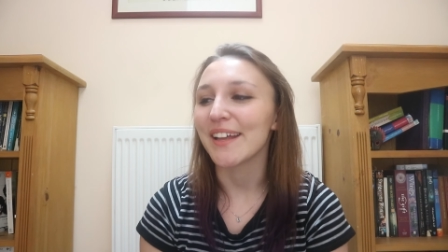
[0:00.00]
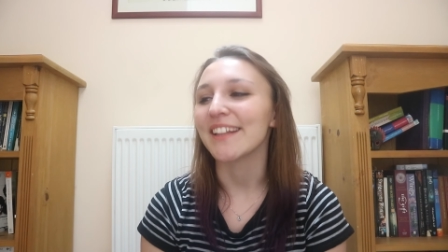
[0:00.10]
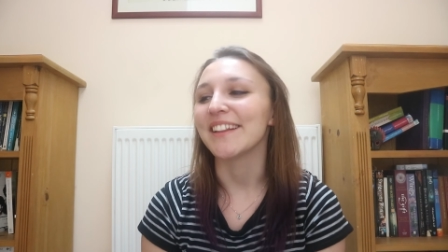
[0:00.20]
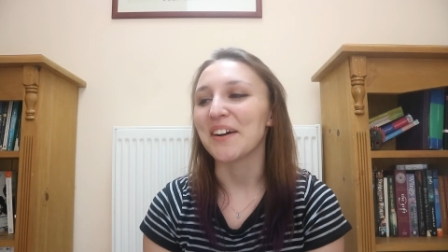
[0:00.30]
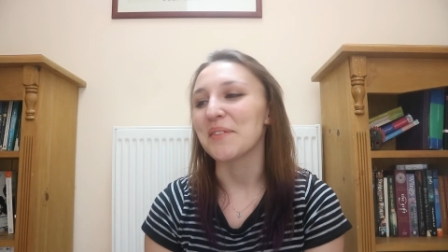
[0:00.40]
I
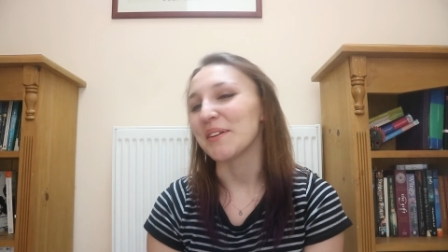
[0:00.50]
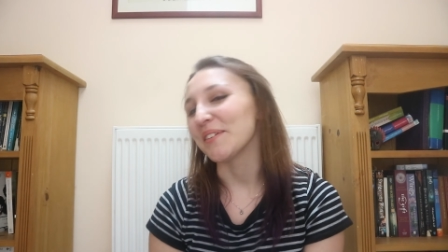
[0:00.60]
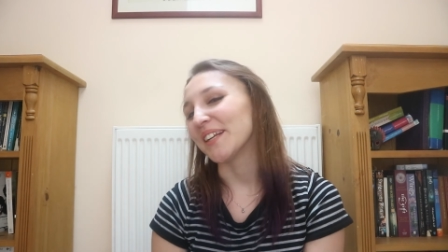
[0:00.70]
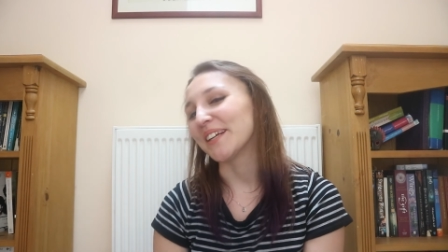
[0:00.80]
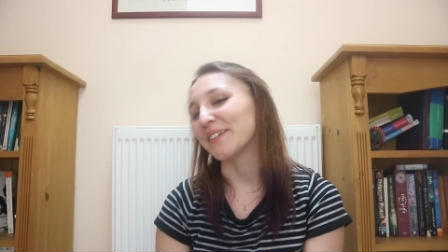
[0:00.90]
think that would be
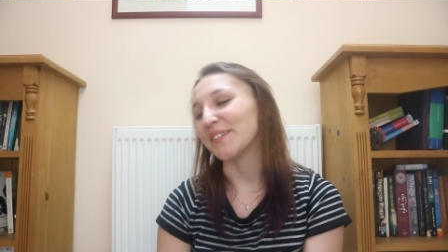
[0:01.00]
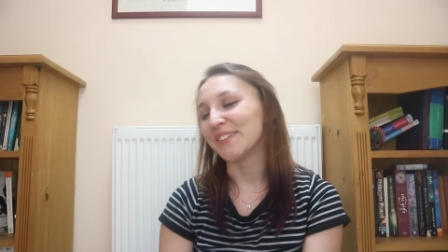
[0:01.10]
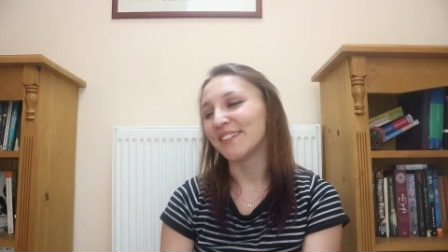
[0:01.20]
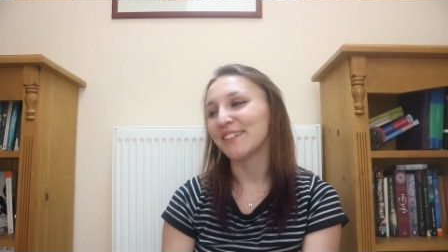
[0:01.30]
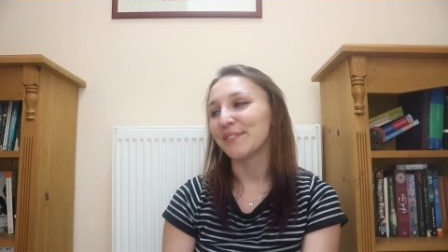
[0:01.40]
really cool.
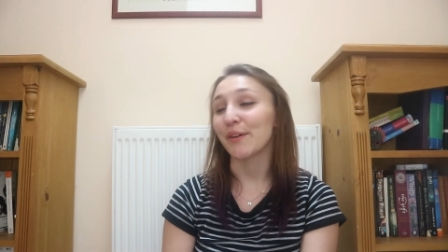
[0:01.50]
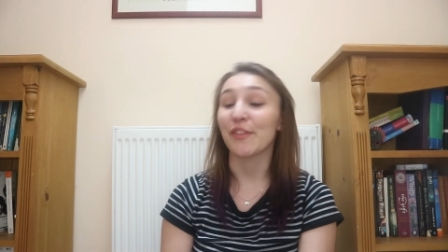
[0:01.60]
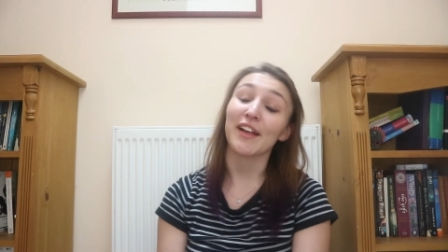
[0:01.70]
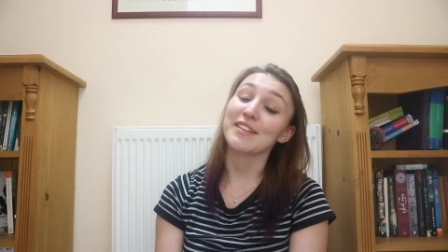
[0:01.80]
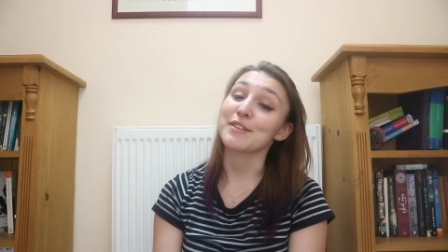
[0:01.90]

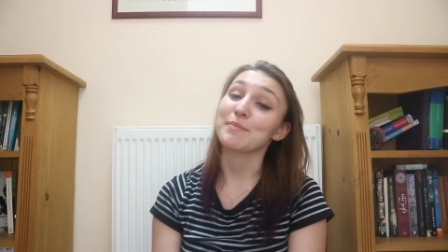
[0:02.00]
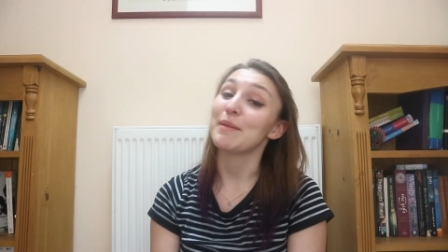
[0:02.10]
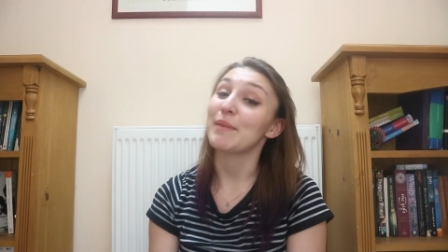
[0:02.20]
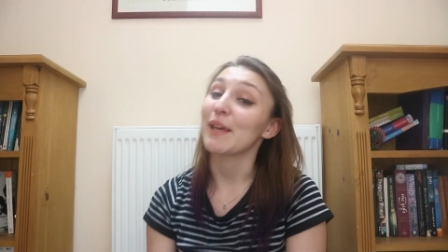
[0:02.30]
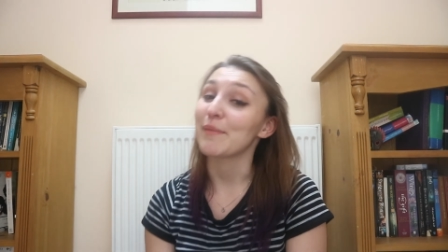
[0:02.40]
But that's just me
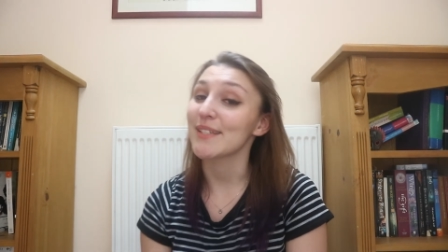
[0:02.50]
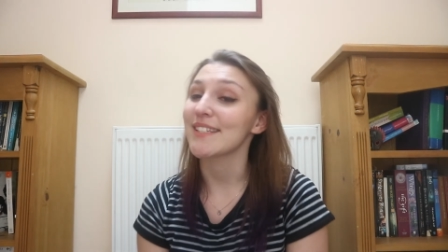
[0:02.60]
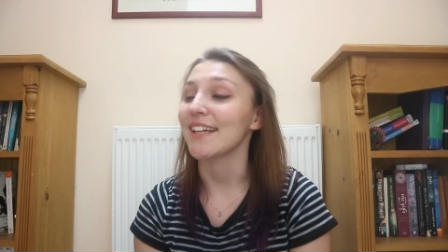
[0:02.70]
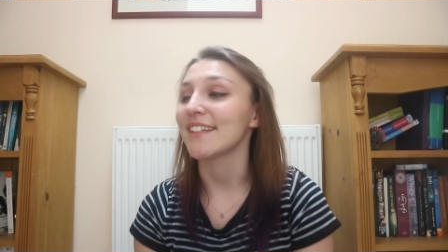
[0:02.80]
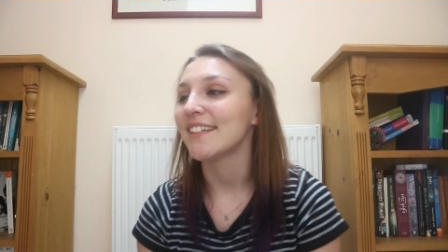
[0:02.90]
being a bit
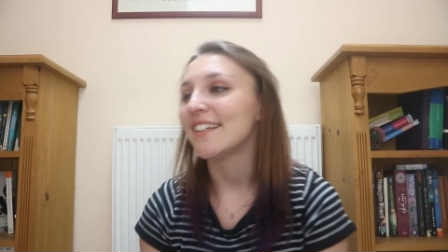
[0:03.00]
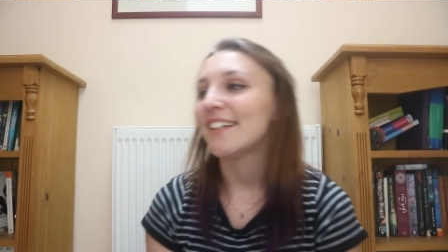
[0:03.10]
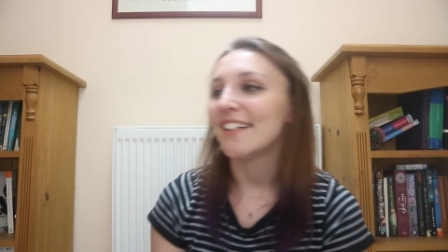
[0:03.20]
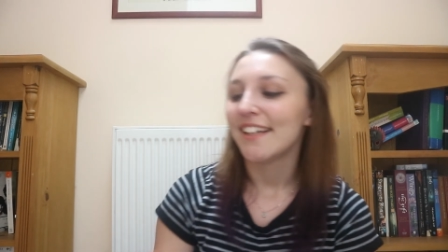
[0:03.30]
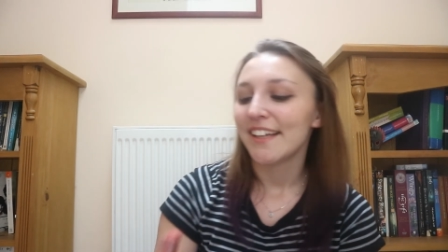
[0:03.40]
sad
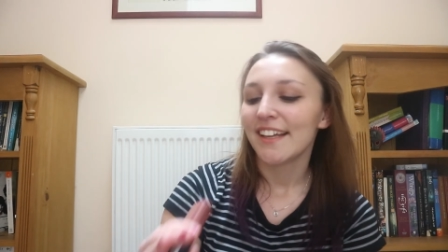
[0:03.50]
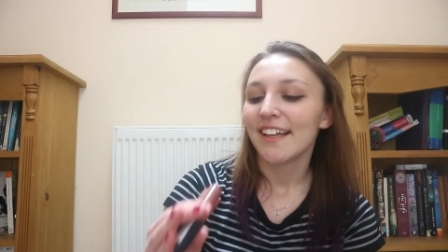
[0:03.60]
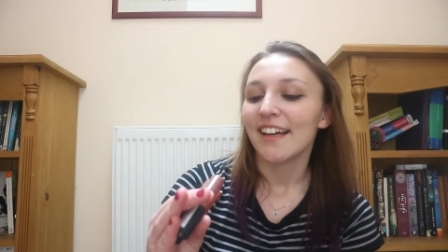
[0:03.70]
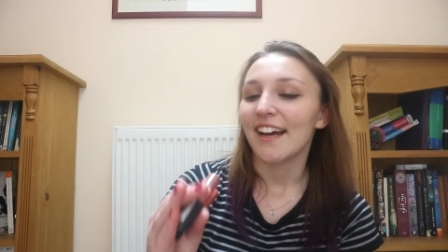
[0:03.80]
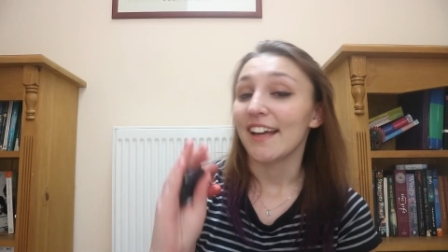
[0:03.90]

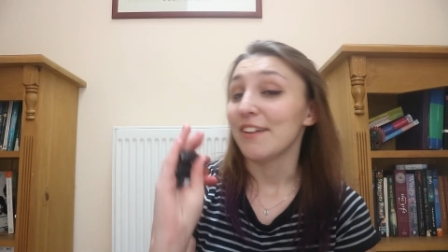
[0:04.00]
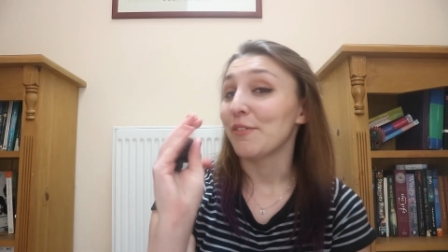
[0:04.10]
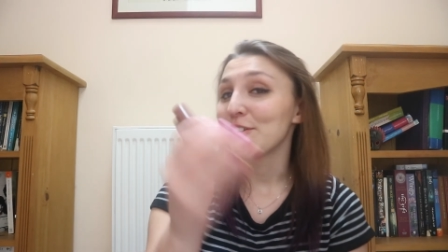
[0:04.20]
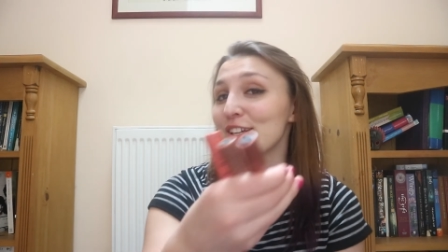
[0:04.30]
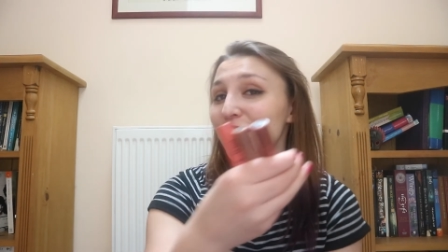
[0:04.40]
and
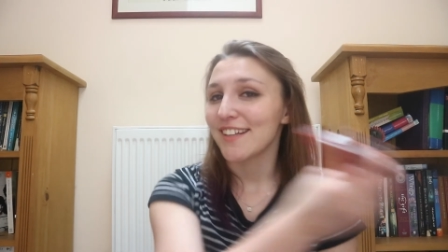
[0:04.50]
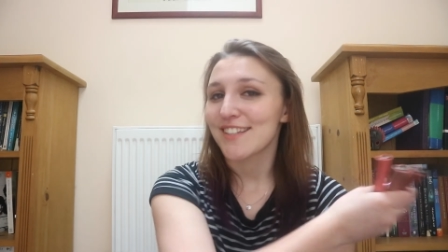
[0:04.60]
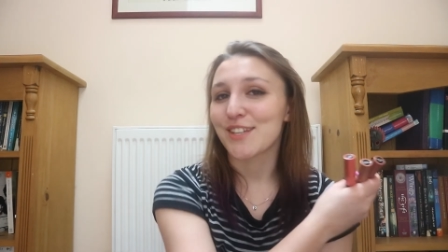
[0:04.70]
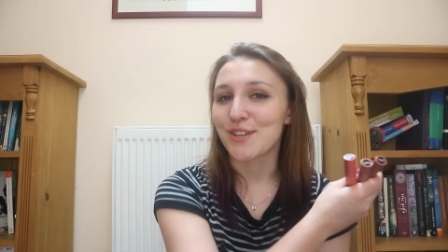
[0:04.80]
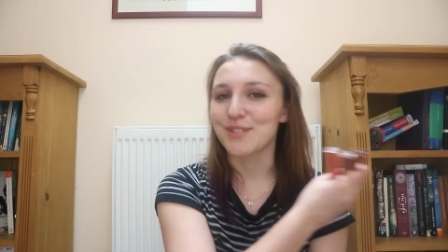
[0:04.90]
wanting an
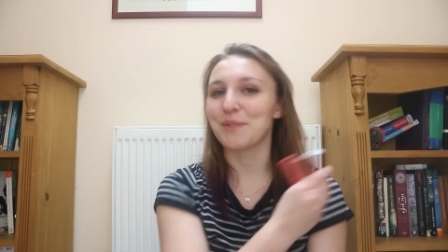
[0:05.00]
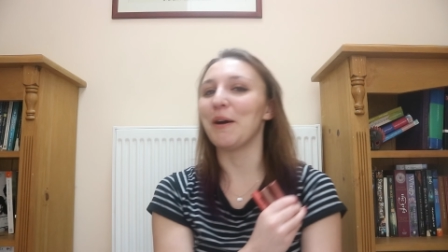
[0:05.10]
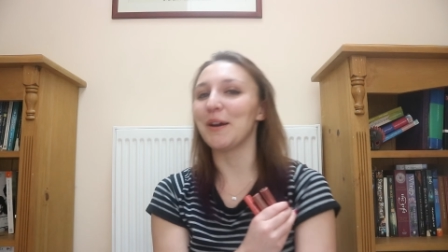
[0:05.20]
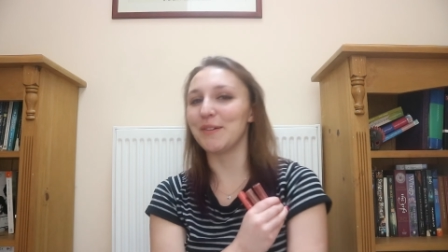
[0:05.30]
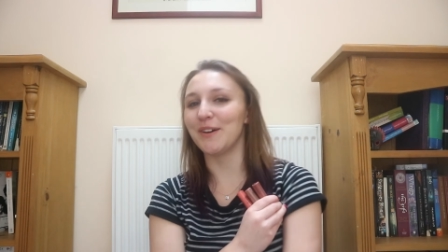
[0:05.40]
excuse to
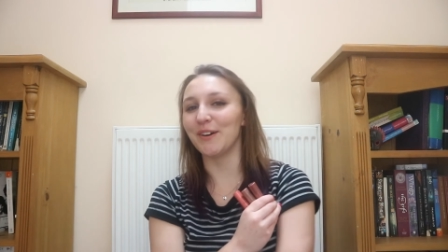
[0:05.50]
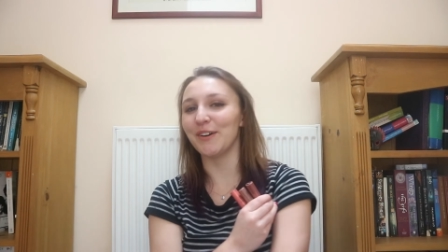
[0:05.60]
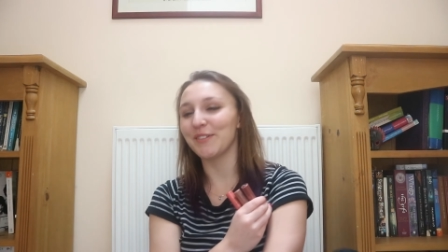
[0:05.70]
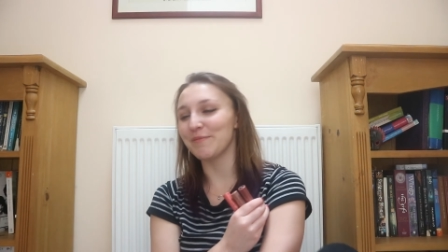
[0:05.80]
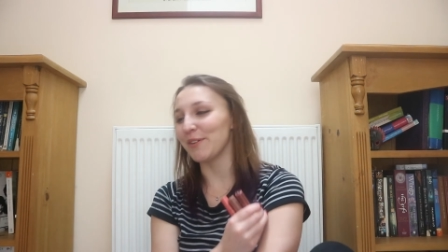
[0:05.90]

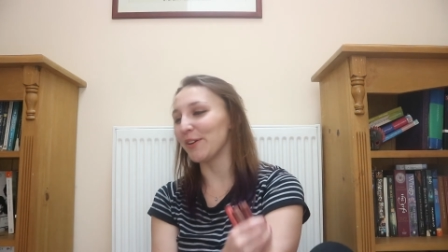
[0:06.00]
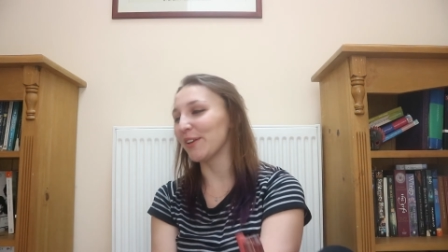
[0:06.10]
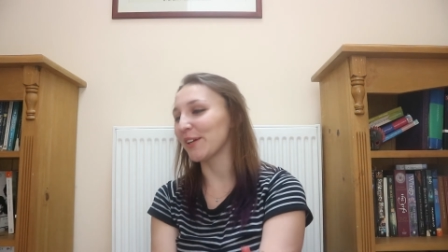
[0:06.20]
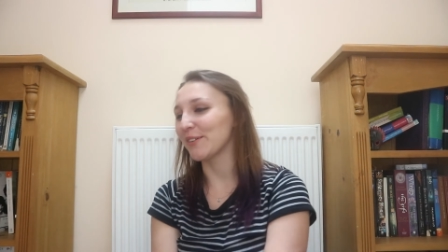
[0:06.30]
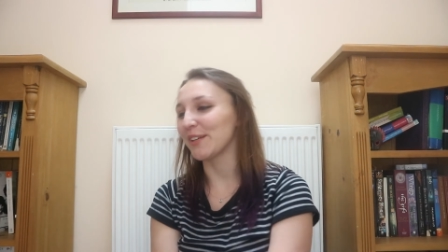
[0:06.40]
buy more
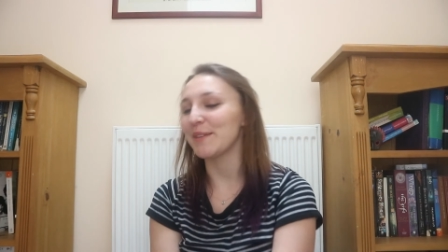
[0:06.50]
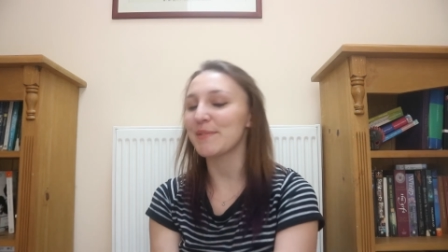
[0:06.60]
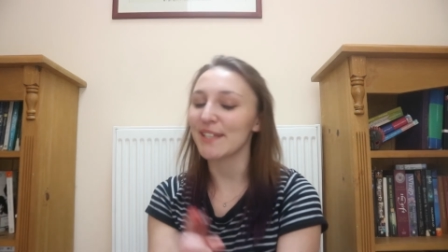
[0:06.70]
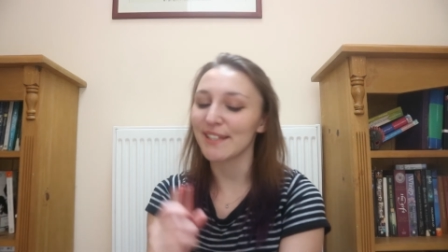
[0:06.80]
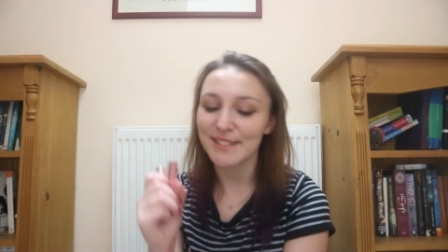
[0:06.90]
liquid
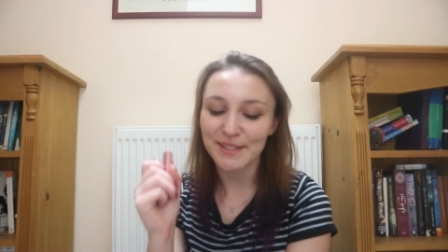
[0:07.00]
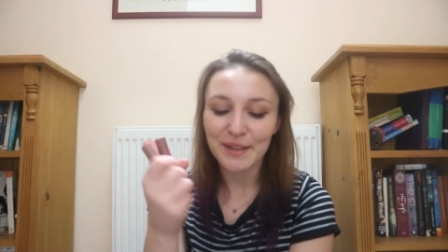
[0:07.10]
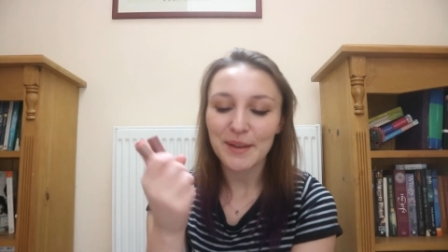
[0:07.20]
lipsticks.